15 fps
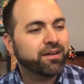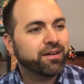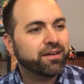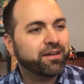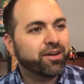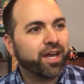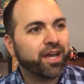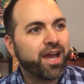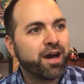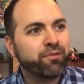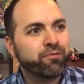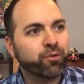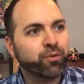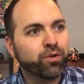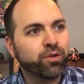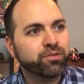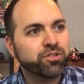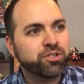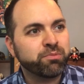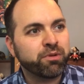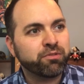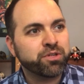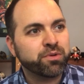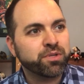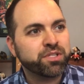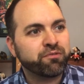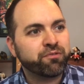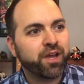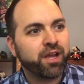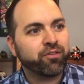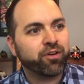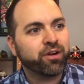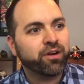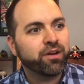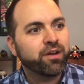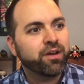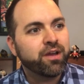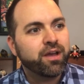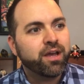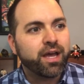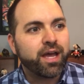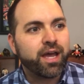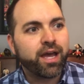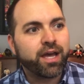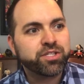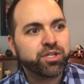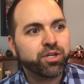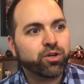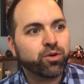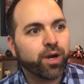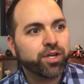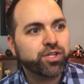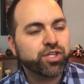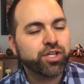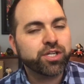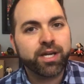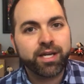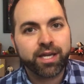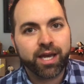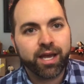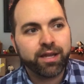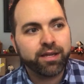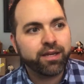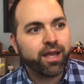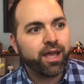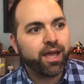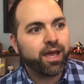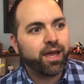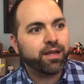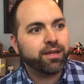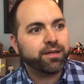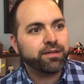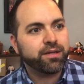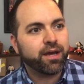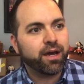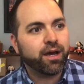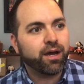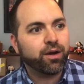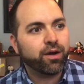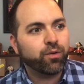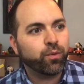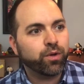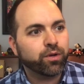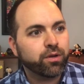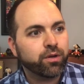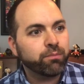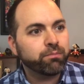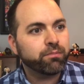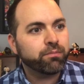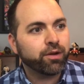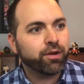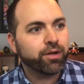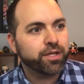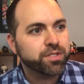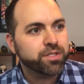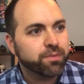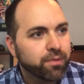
Okay, Alpha Rule, do us a favor. Ask your question again, and we'll... Oh, there it is.